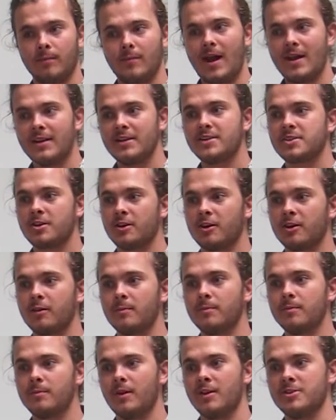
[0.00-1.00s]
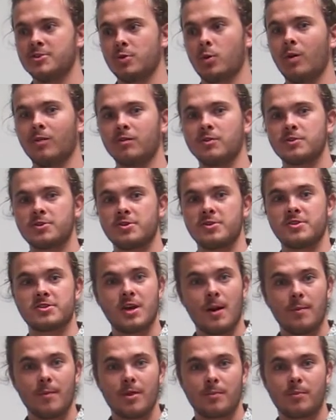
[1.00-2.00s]
any term is equivalent to the
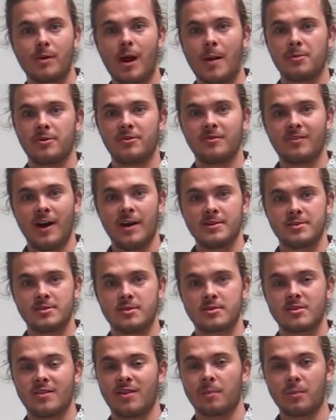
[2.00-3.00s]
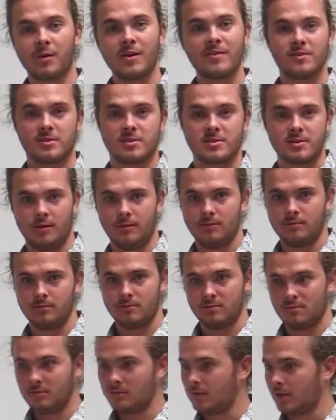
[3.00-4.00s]
sum of the proper divisors of the previous term.
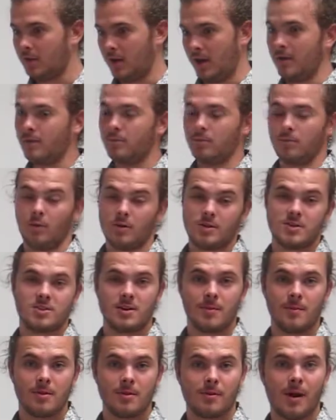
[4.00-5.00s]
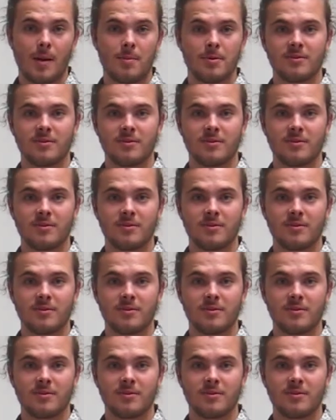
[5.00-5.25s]
Okay, what's sum of the proper